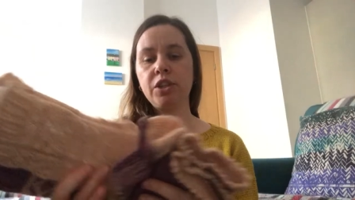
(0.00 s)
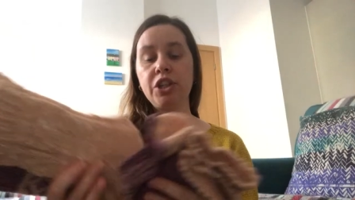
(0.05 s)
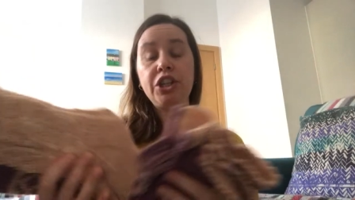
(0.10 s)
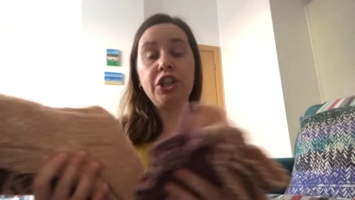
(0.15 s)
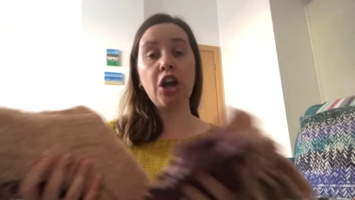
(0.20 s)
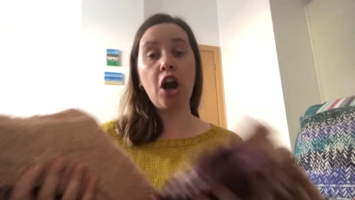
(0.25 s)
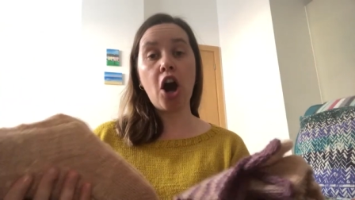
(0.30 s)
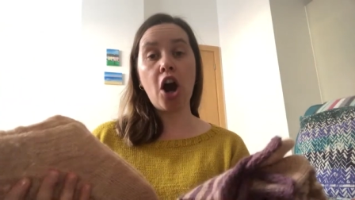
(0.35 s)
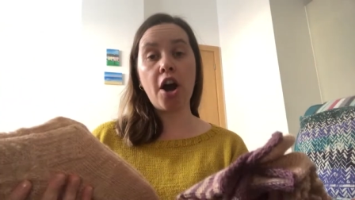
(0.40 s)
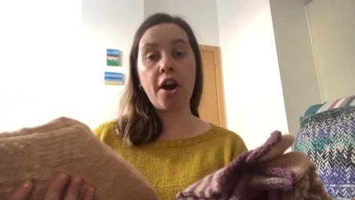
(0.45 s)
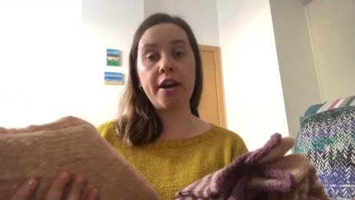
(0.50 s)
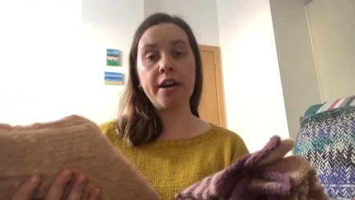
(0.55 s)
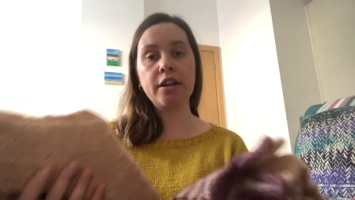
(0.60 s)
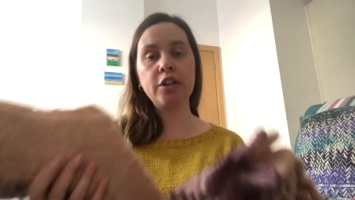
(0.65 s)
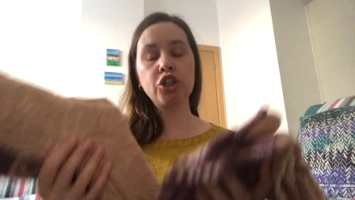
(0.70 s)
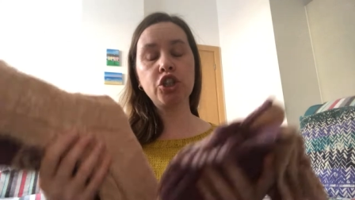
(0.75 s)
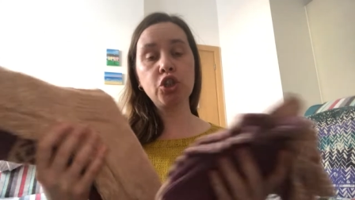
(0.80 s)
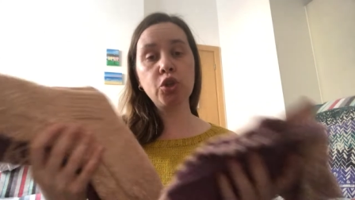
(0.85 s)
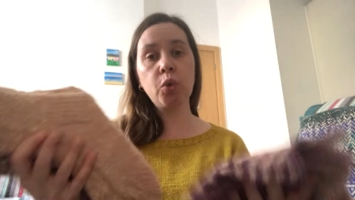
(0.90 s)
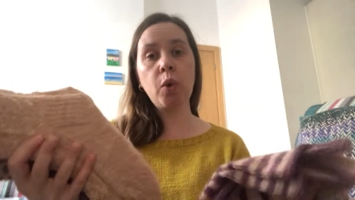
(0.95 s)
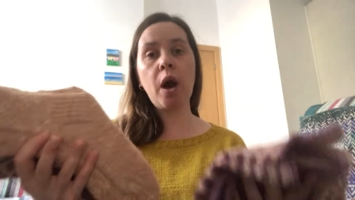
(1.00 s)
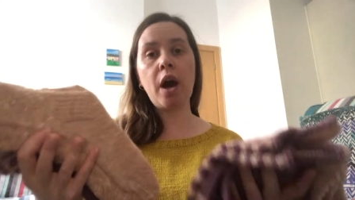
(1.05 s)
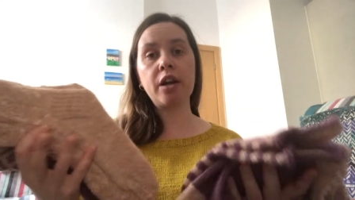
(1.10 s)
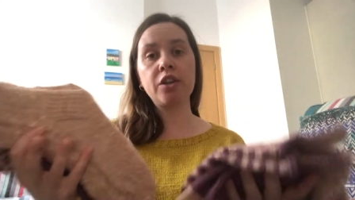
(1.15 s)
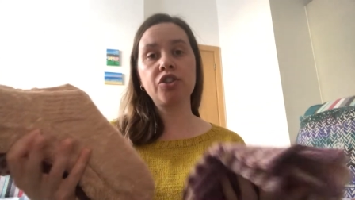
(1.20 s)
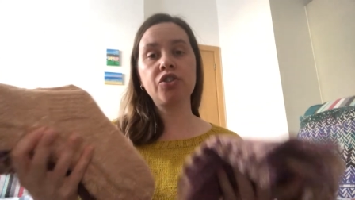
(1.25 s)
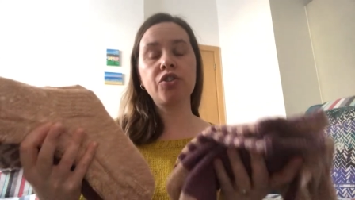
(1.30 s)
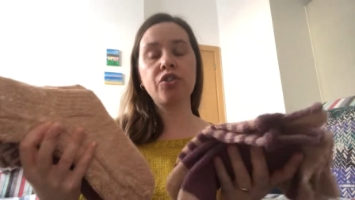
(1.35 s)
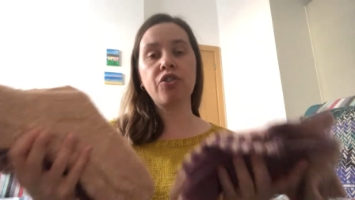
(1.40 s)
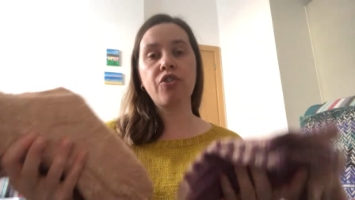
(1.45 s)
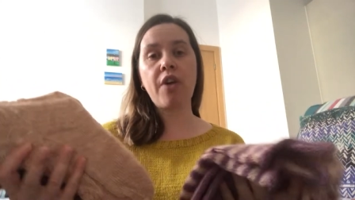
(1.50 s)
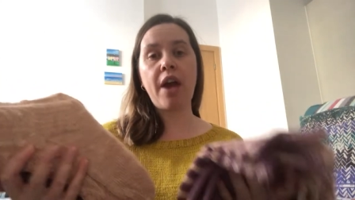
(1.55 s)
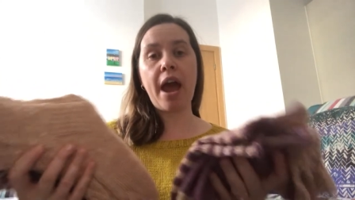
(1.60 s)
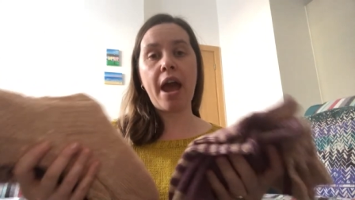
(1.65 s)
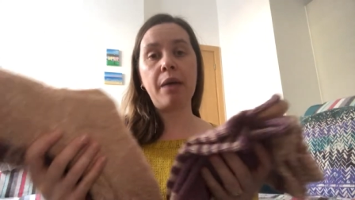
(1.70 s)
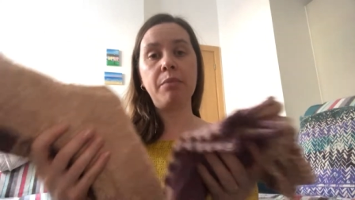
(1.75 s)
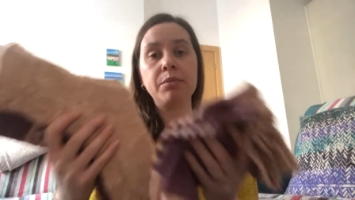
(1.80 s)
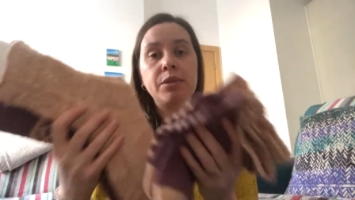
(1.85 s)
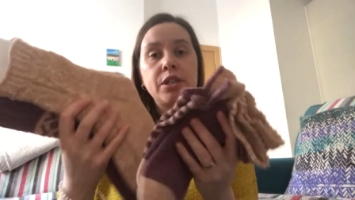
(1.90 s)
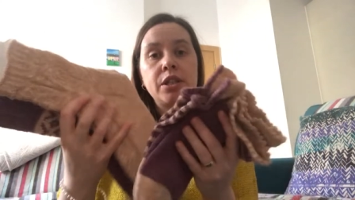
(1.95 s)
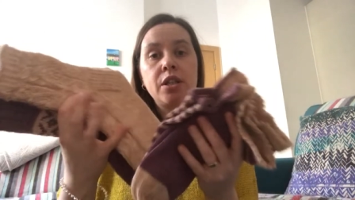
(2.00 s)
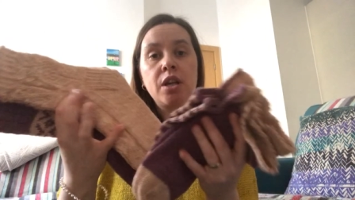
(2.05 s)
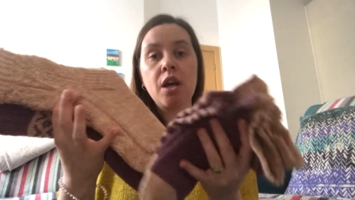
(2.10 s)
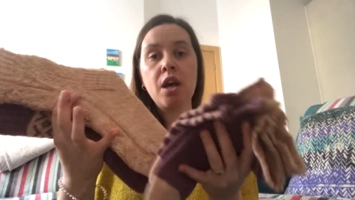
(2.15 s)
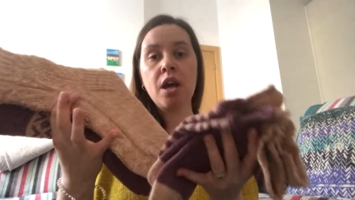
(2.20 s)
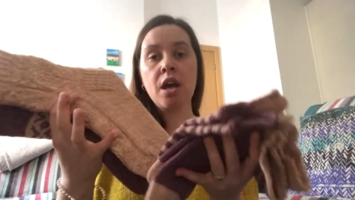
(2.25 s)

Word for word: yarn, 200 grams,